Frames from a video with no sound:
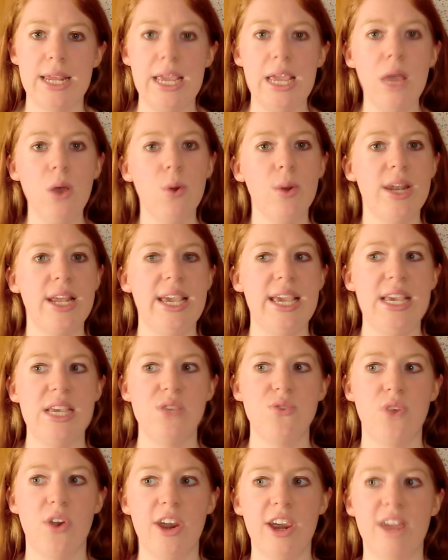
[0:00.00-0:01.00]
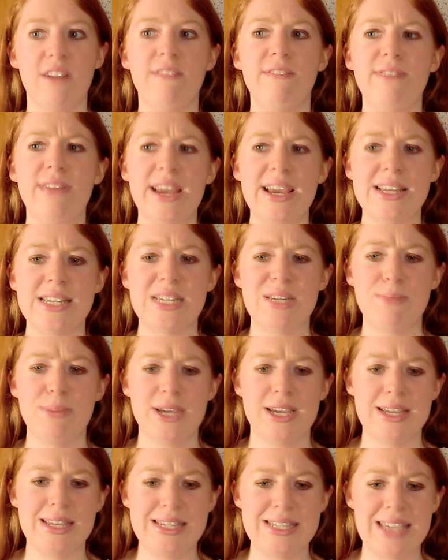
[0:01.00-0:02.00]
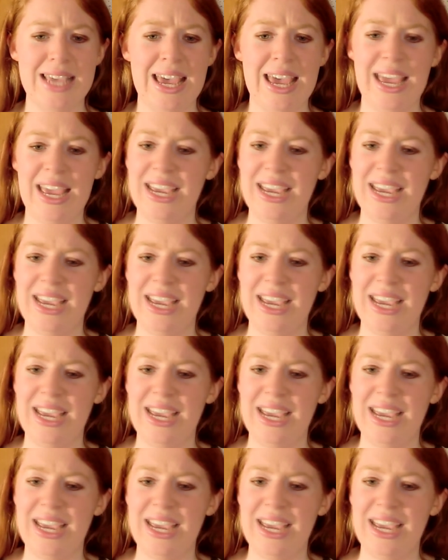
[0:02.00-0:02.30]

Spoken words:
equally he's very conflicted because